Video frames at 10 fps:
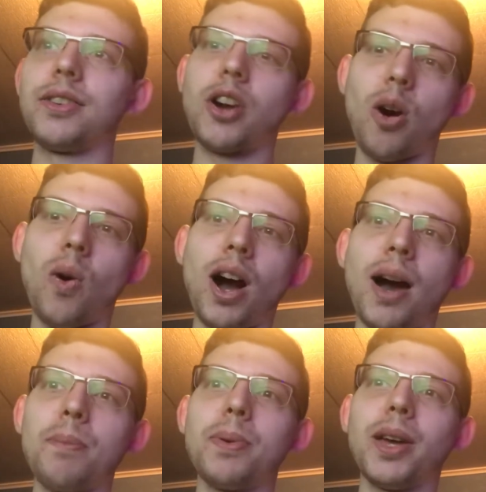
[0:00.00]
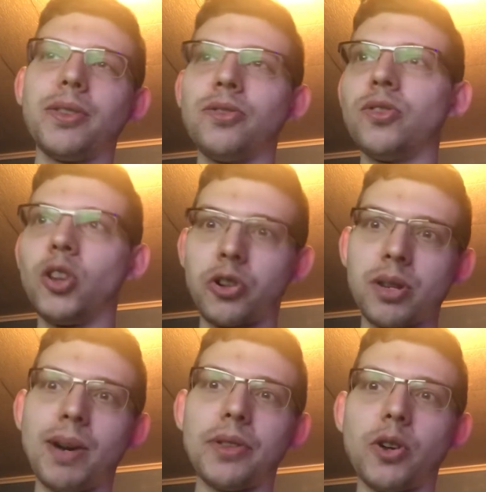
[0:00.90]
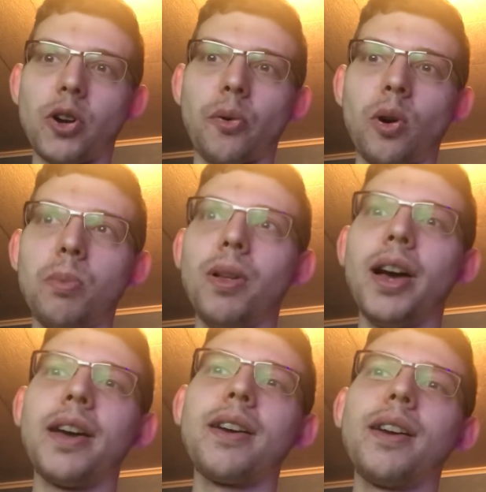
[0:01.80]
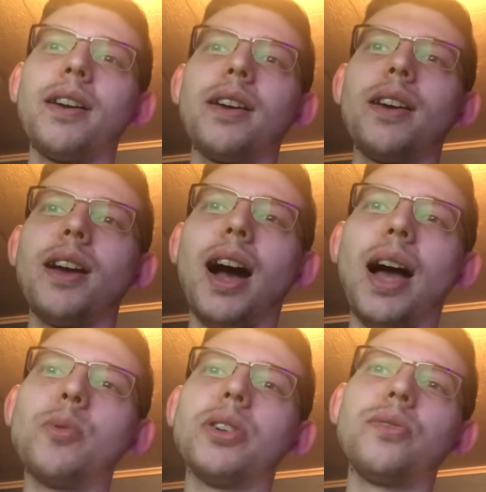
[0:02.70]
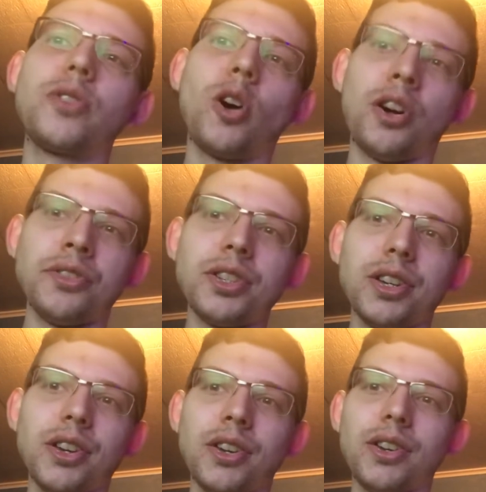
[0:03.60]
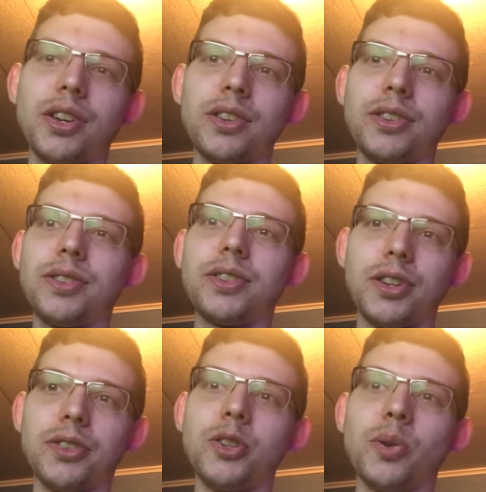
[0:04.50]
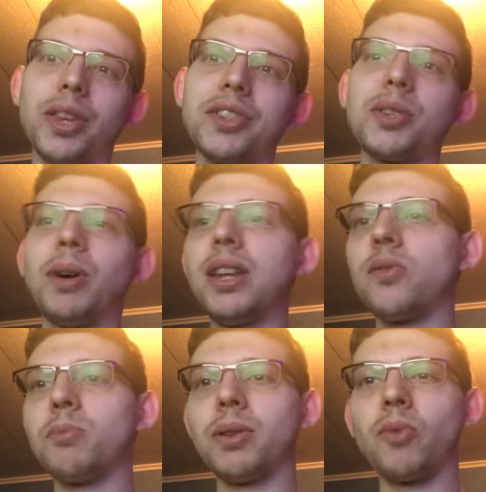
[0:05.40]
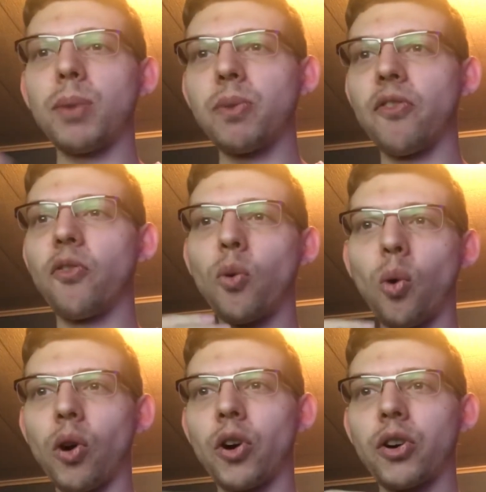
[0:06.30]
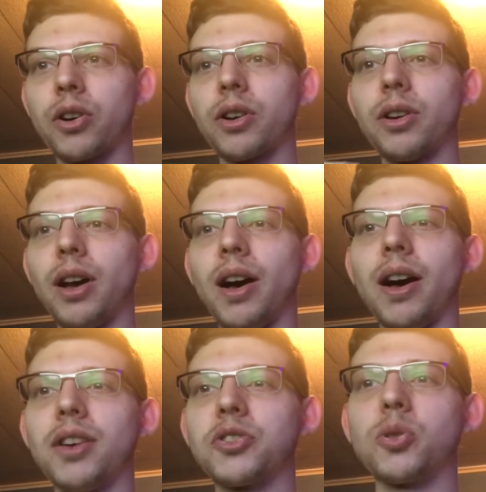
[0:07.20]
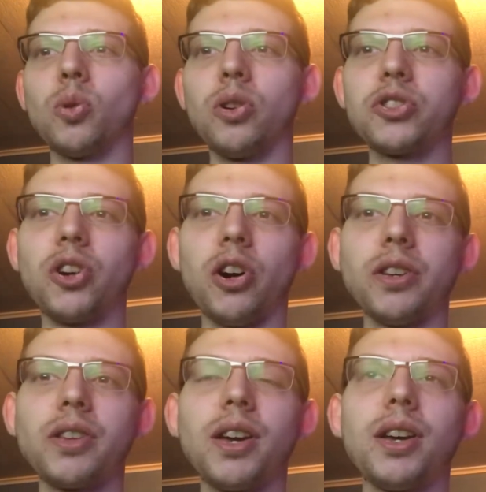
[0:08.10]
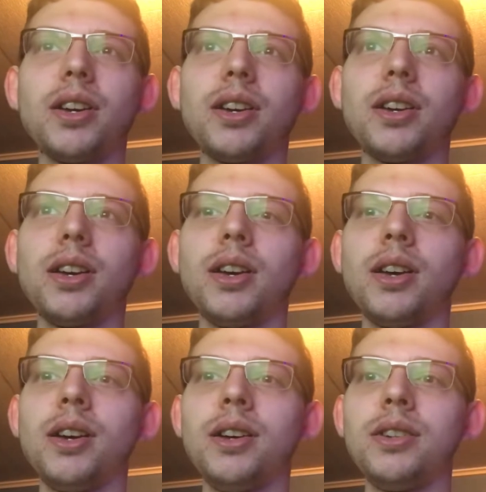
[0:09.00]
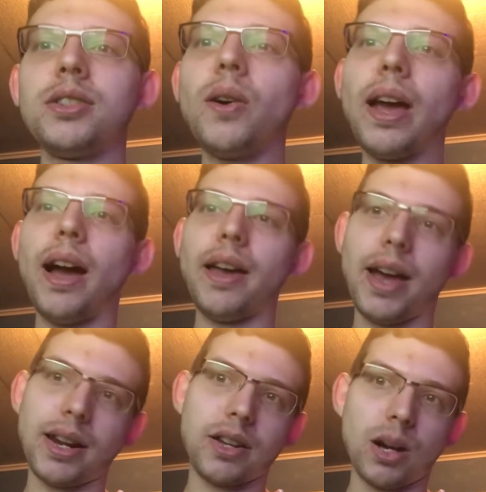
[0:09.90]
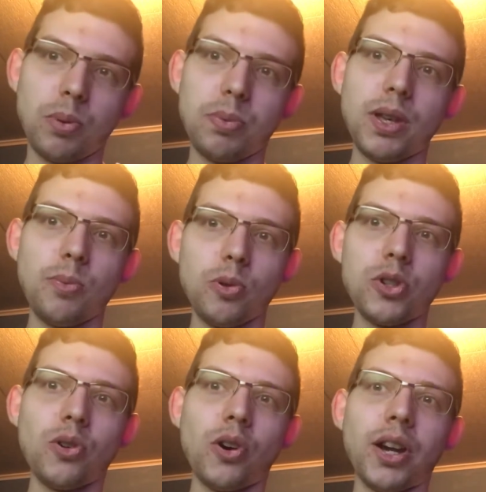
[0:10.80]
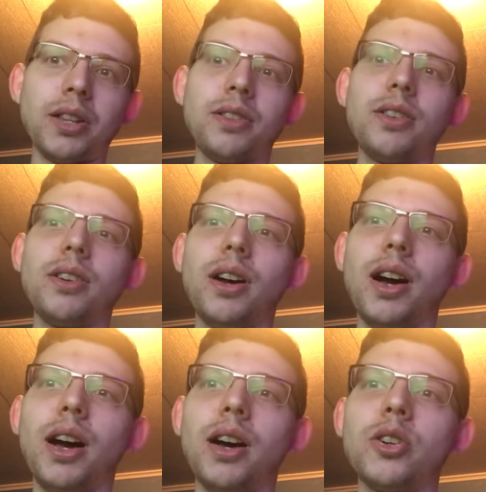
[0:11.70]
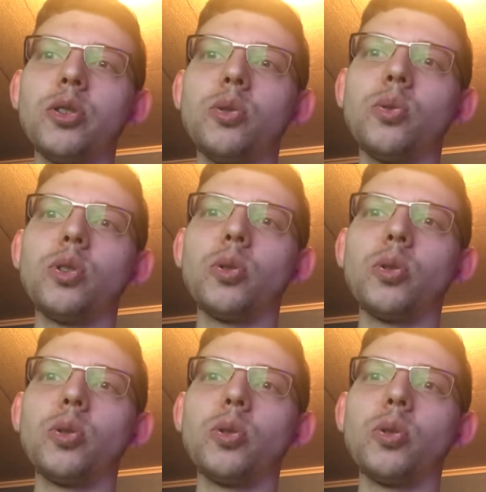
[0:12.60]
co-op and learned about dark role play, I would have gone to doing this. It might have even been right before school started. So I had a couple people join and